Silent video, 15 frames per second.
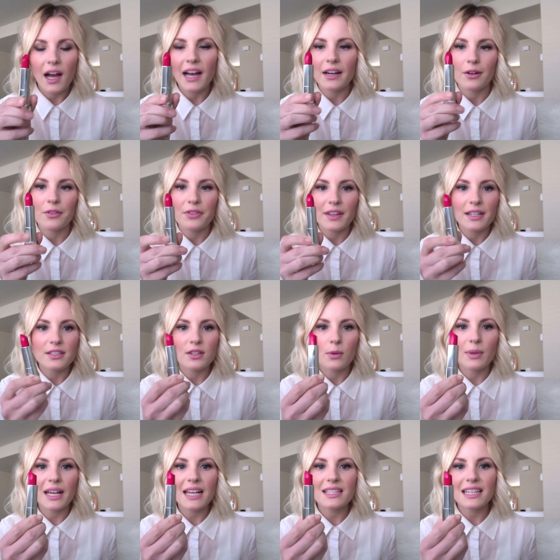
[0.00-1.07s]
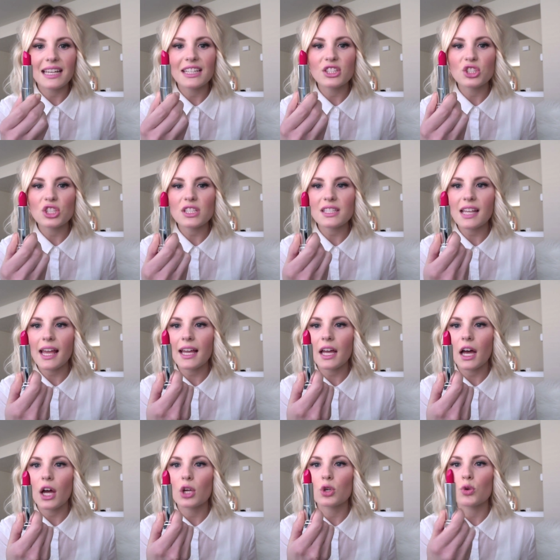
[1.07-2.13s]
I don't think so because it's just like
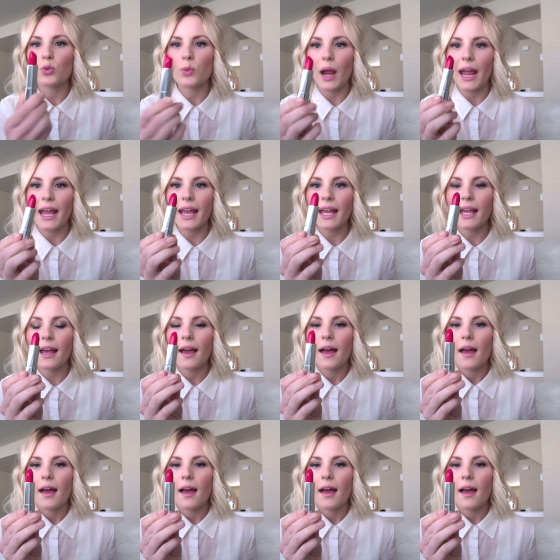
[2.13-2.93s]
a gray,